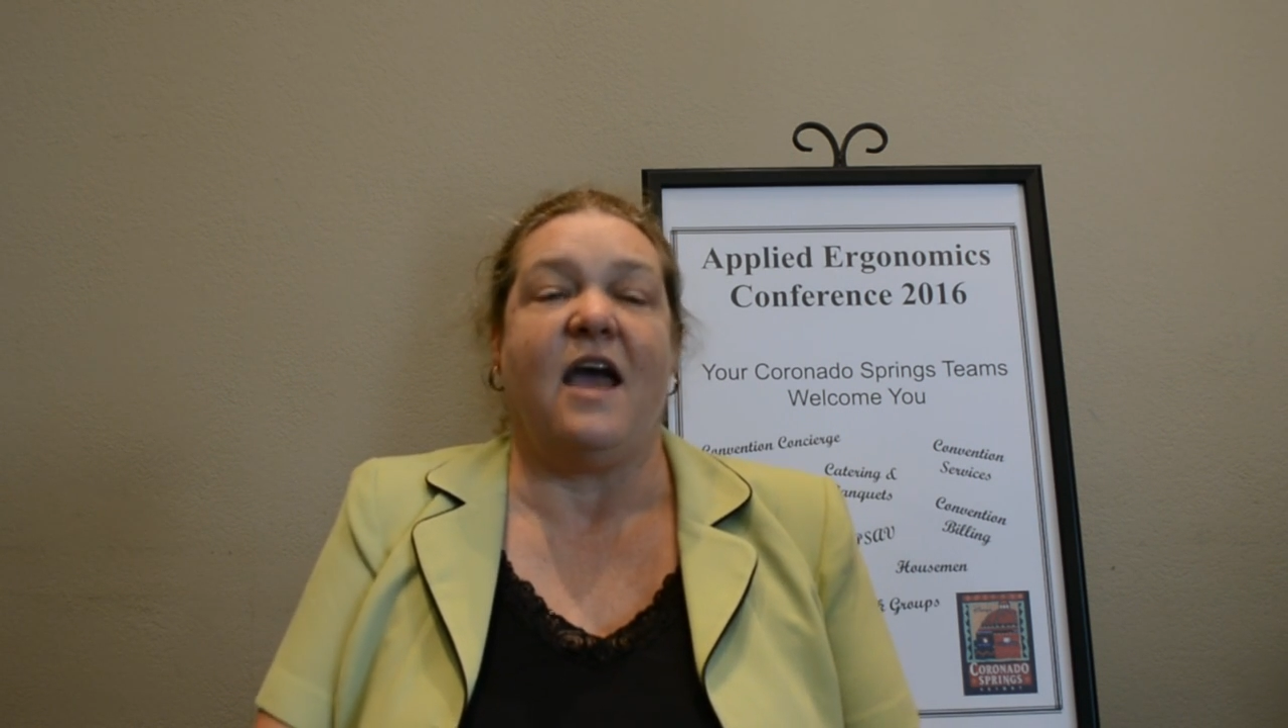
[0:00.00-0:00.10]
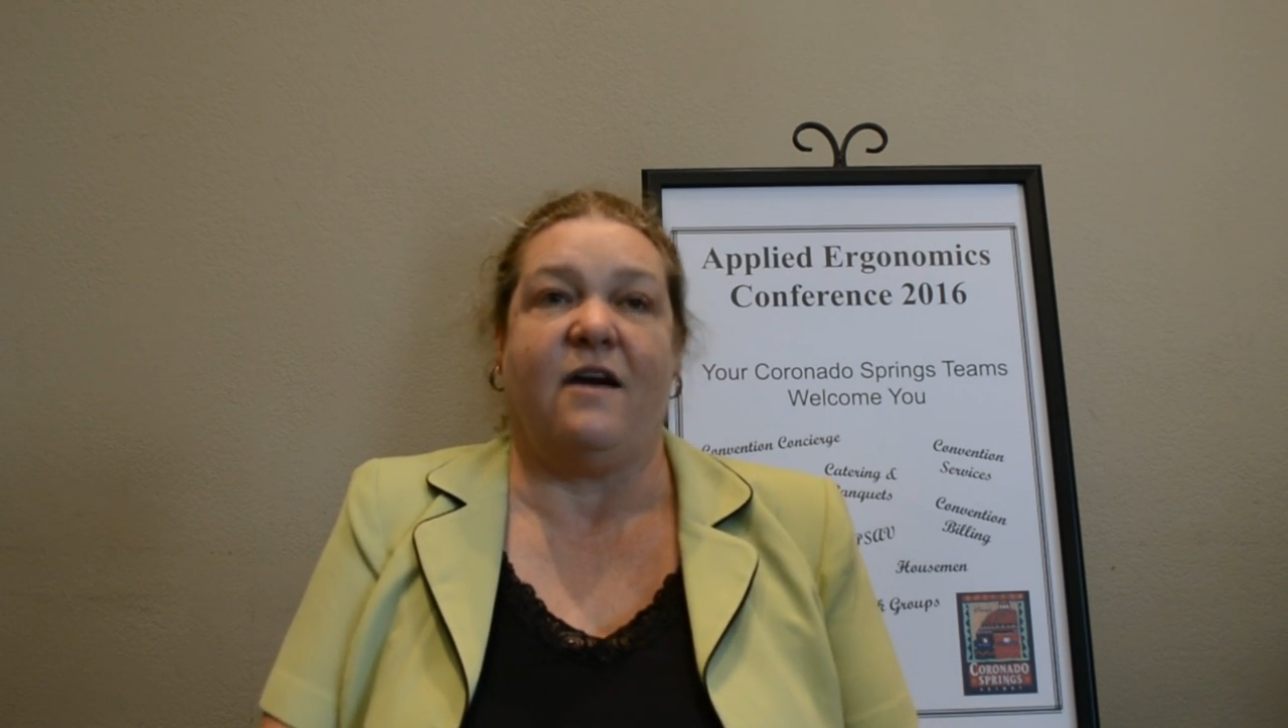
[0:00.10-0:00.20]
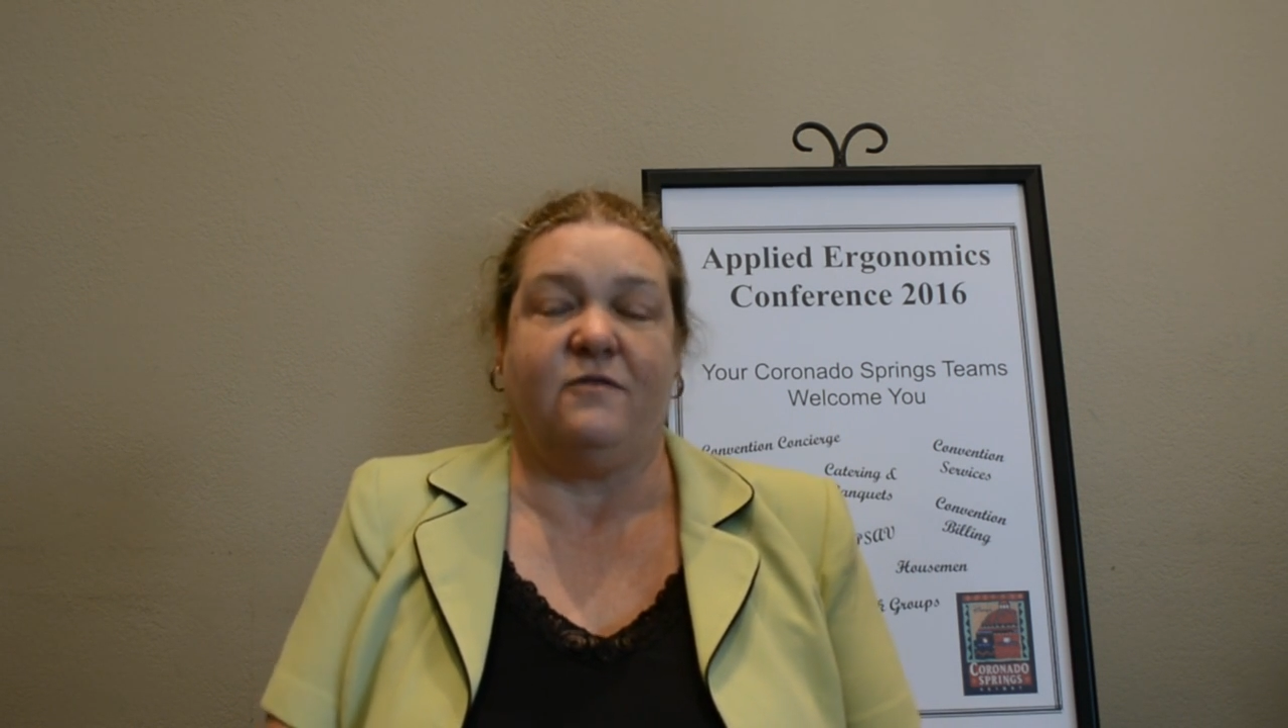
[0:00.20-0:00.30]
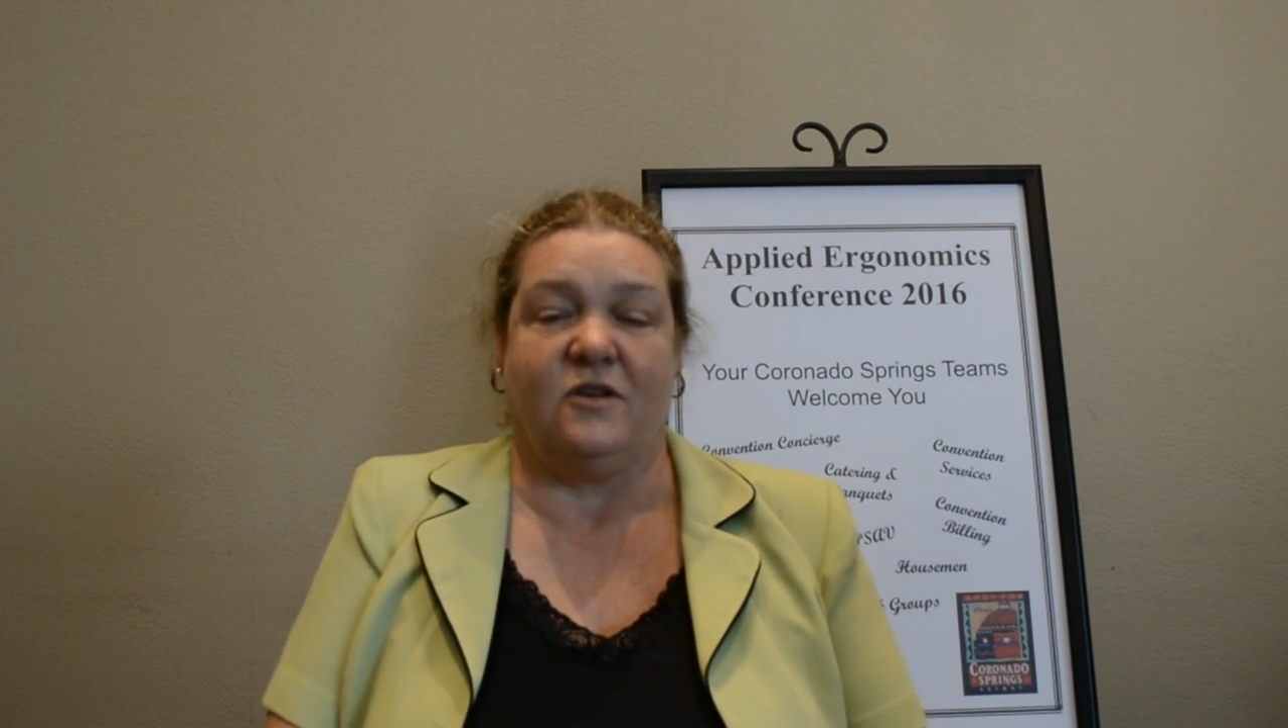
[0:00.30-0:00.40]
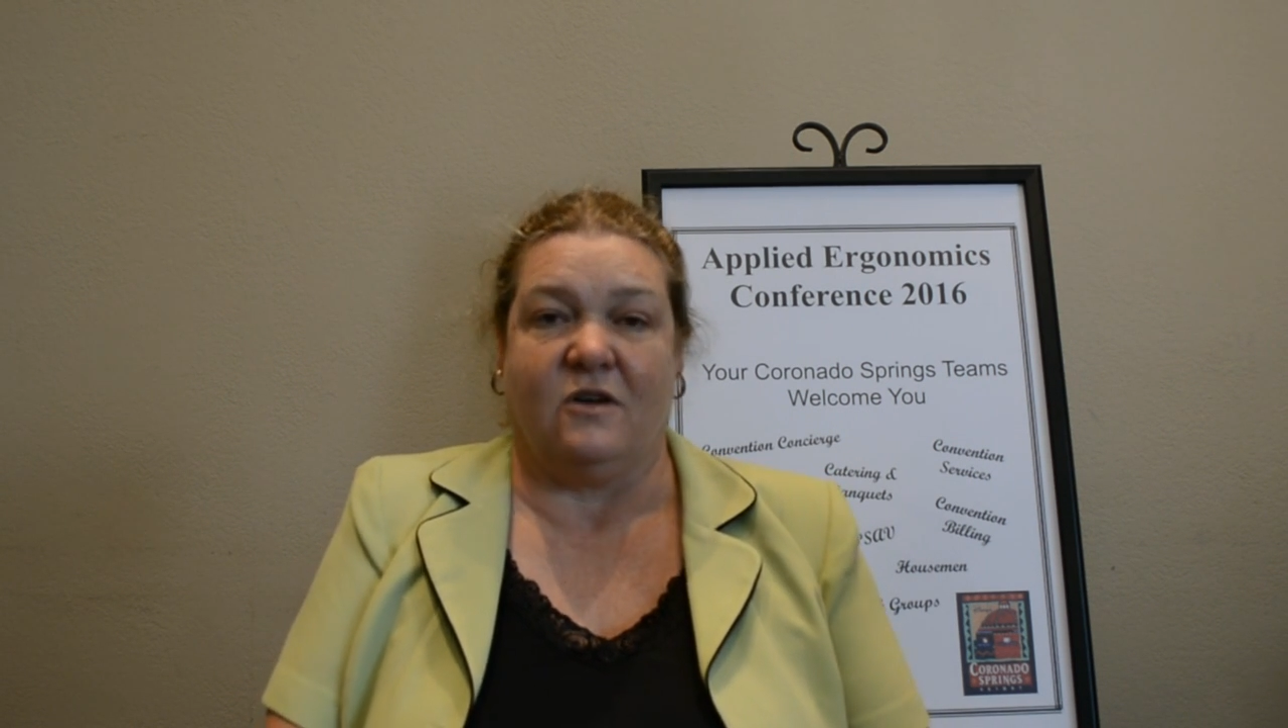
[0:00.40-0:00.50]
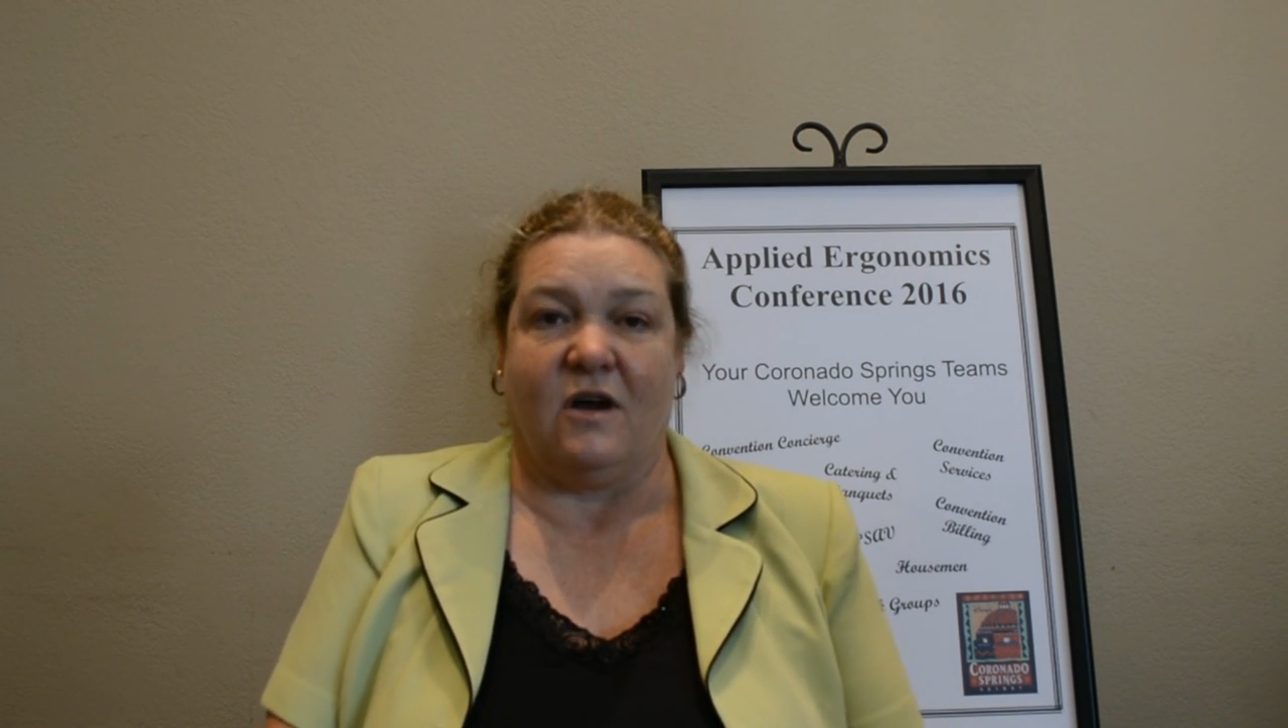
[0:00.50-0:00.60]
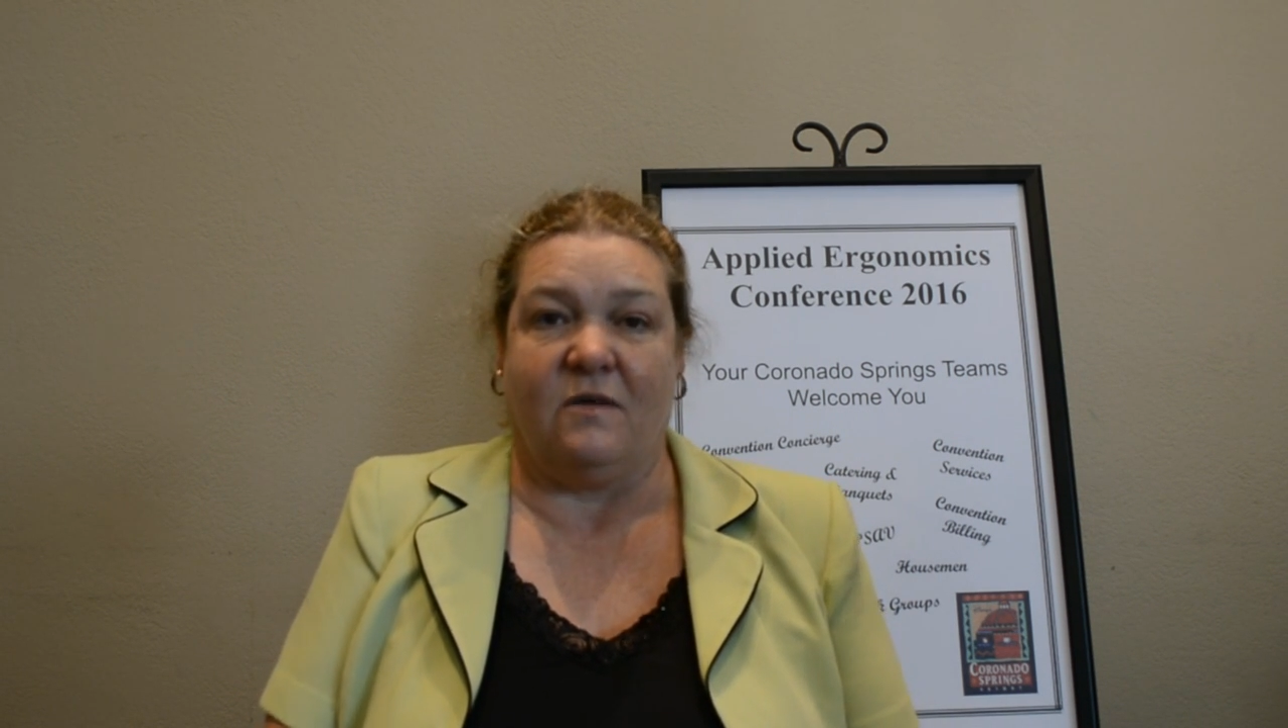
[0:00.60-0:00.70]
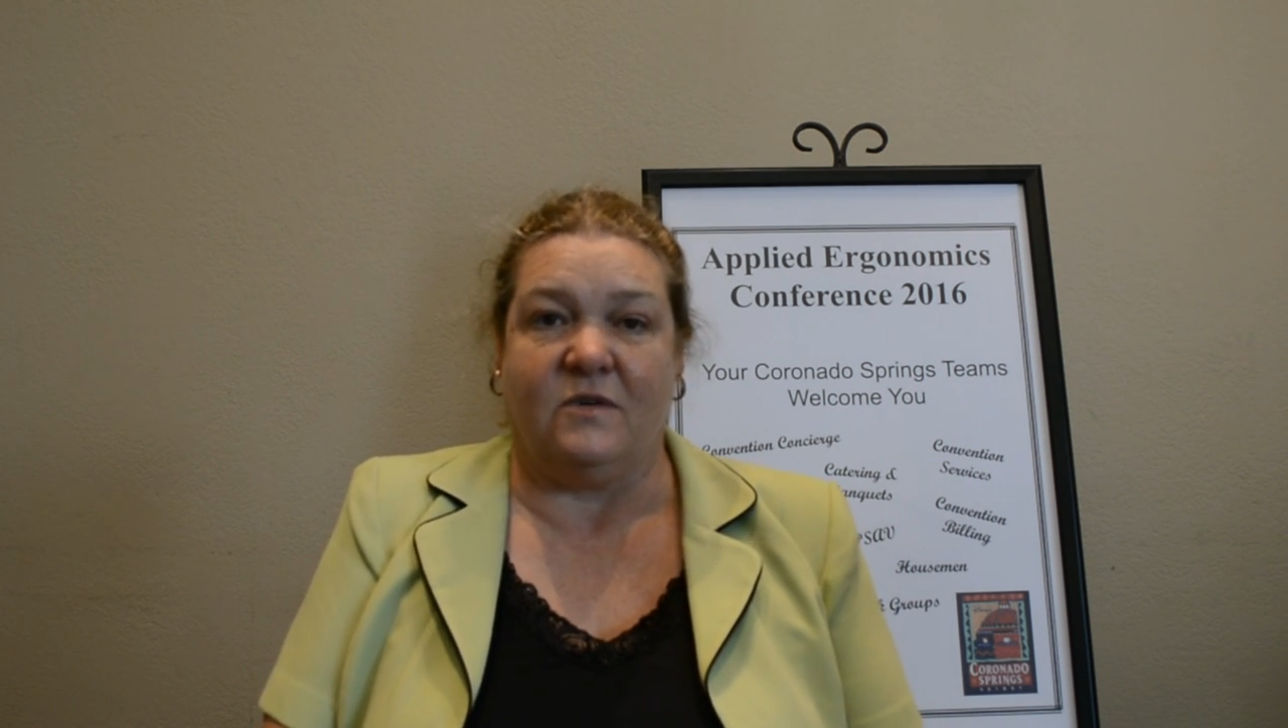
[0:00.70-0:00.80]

after I